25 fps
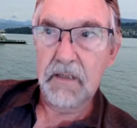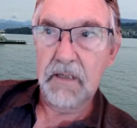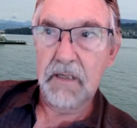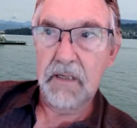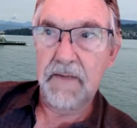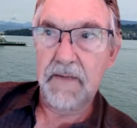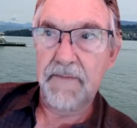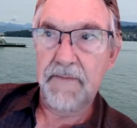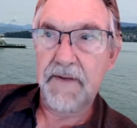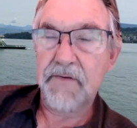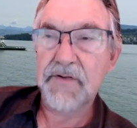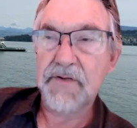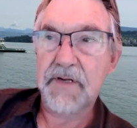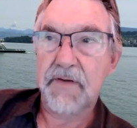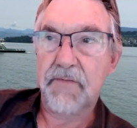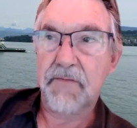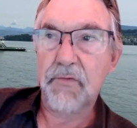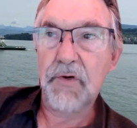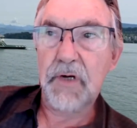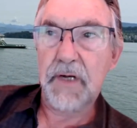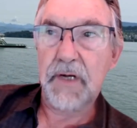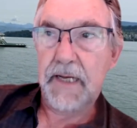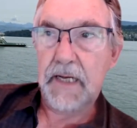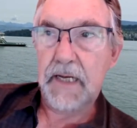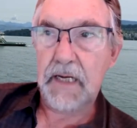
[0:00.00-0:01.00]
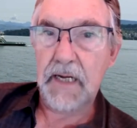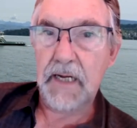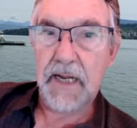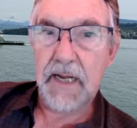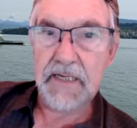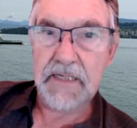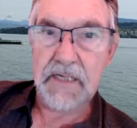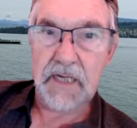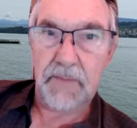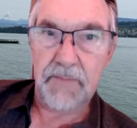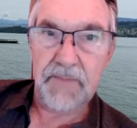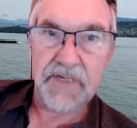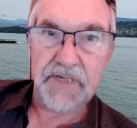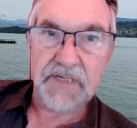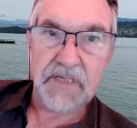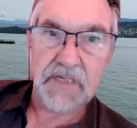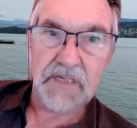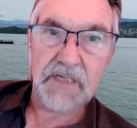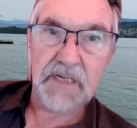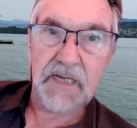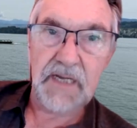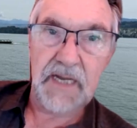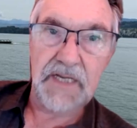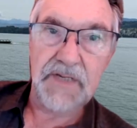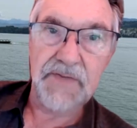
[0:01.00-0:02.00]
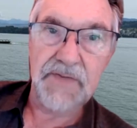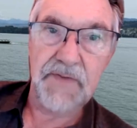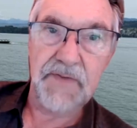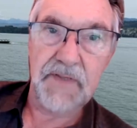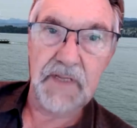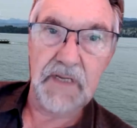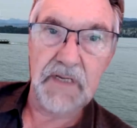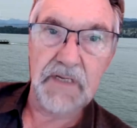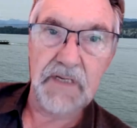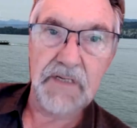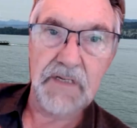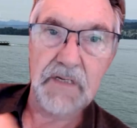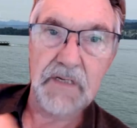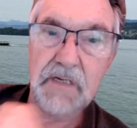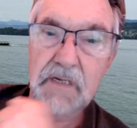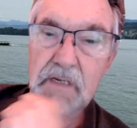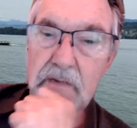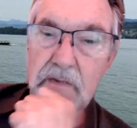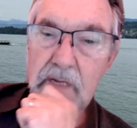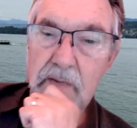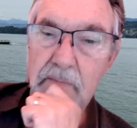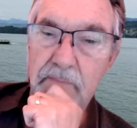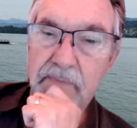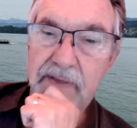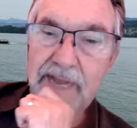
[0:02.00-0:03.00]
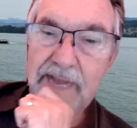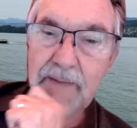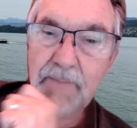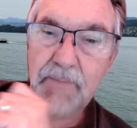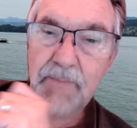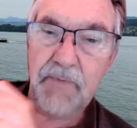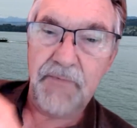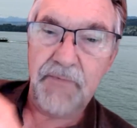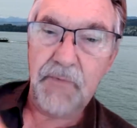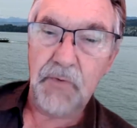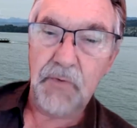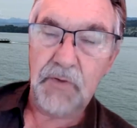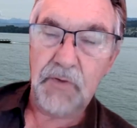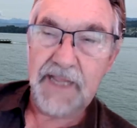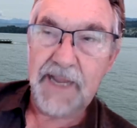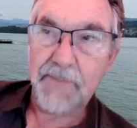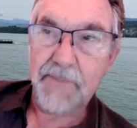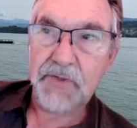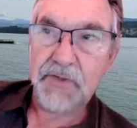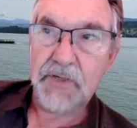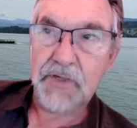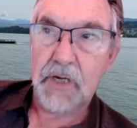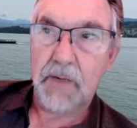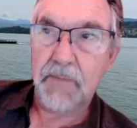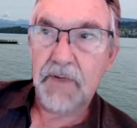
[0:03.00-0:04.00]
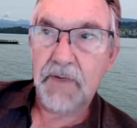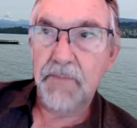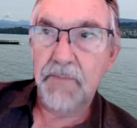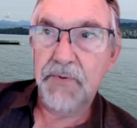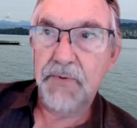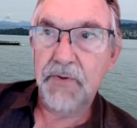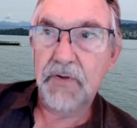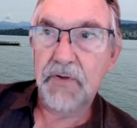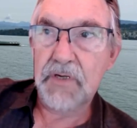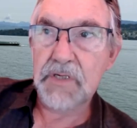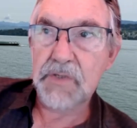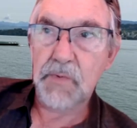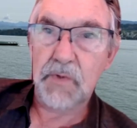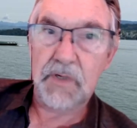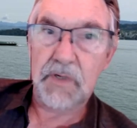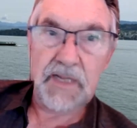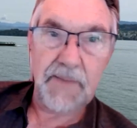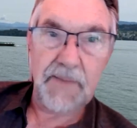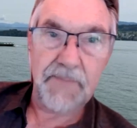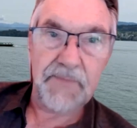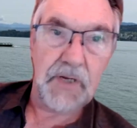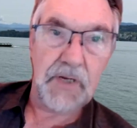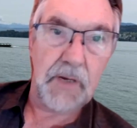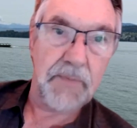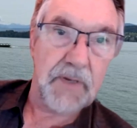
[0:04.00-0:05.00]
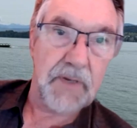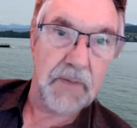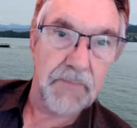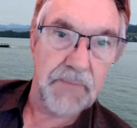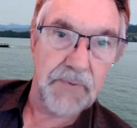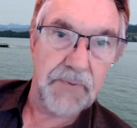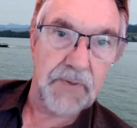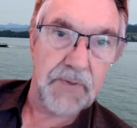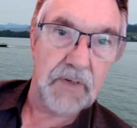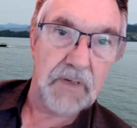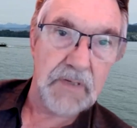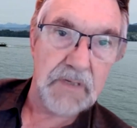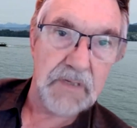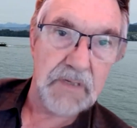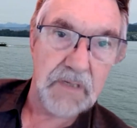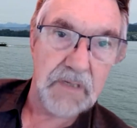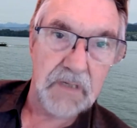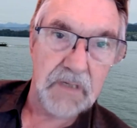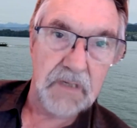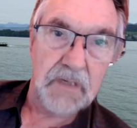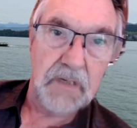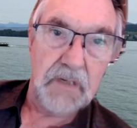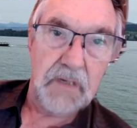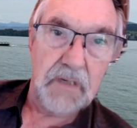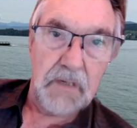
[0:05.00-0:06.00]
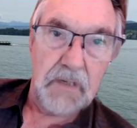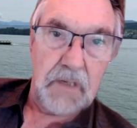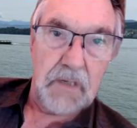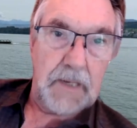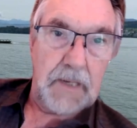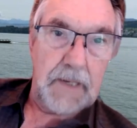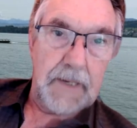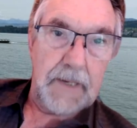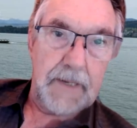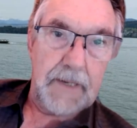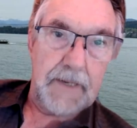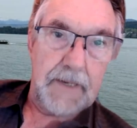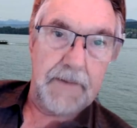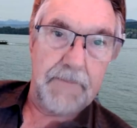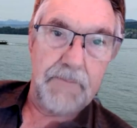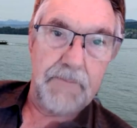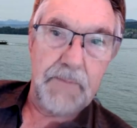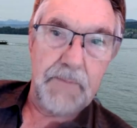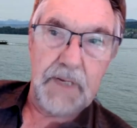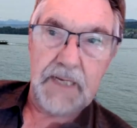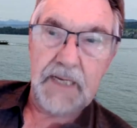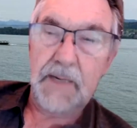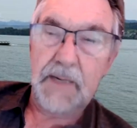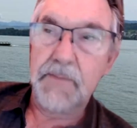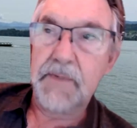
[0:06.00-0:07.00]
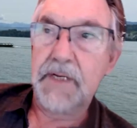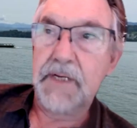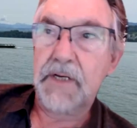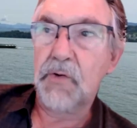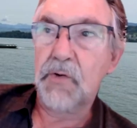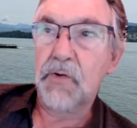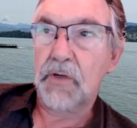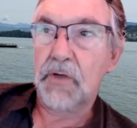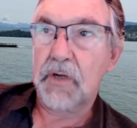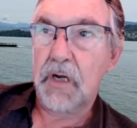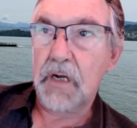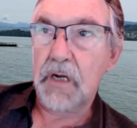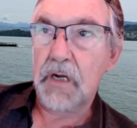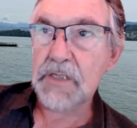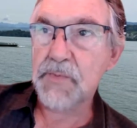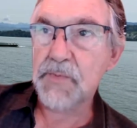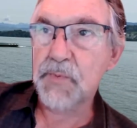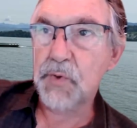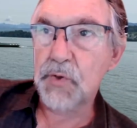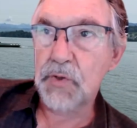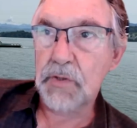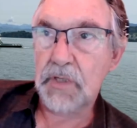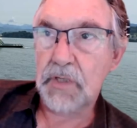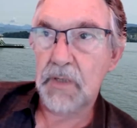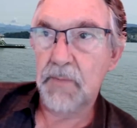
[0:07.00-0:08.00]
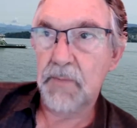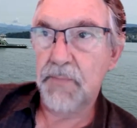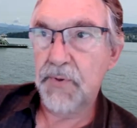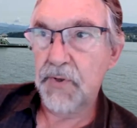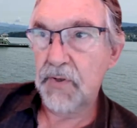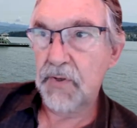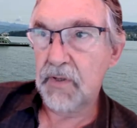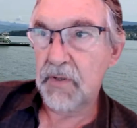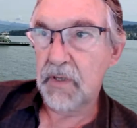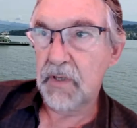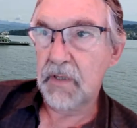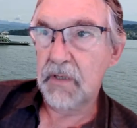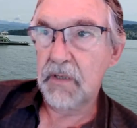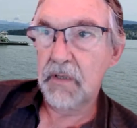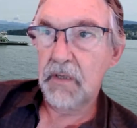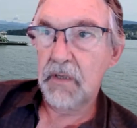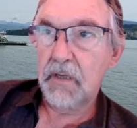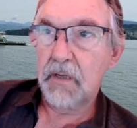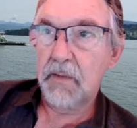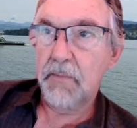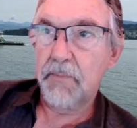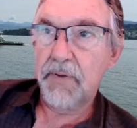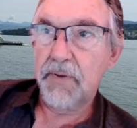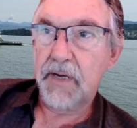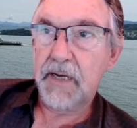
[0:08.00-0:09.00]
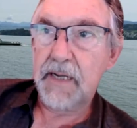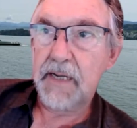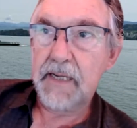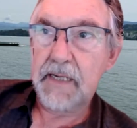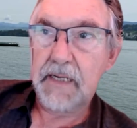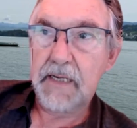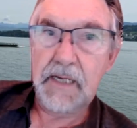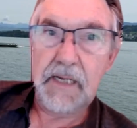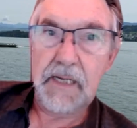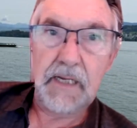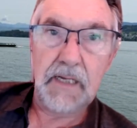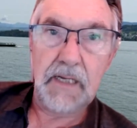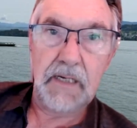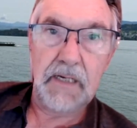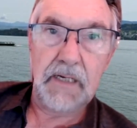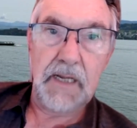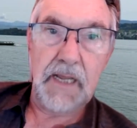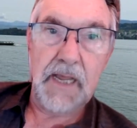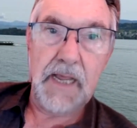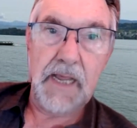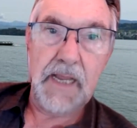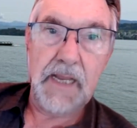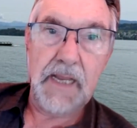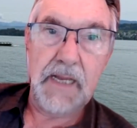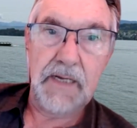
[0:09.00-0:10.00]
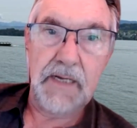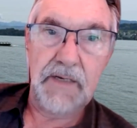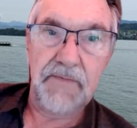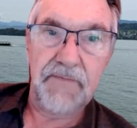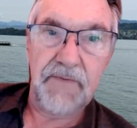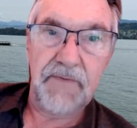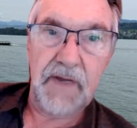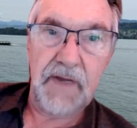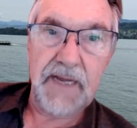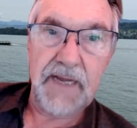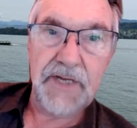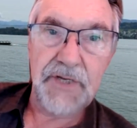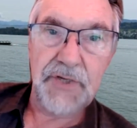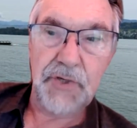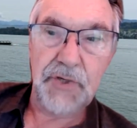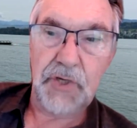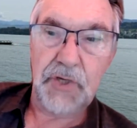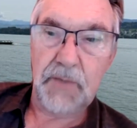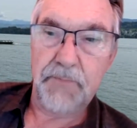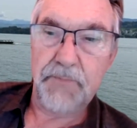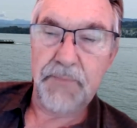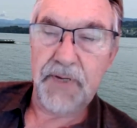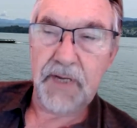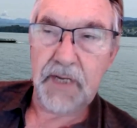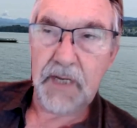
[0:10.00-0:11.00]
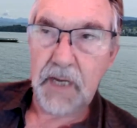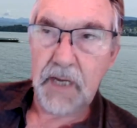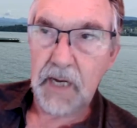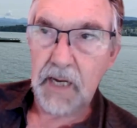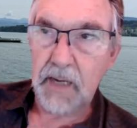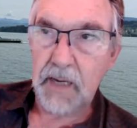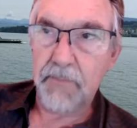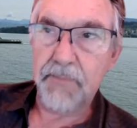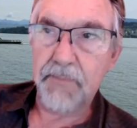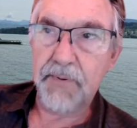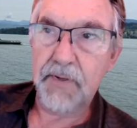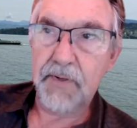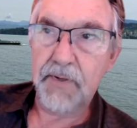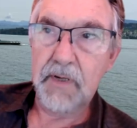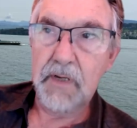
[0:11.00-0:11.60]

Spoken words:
And there's a really classic business case for this. Back before laptop computers were laptop computers, a company called Osborne Computer pioneered a device you could pick up.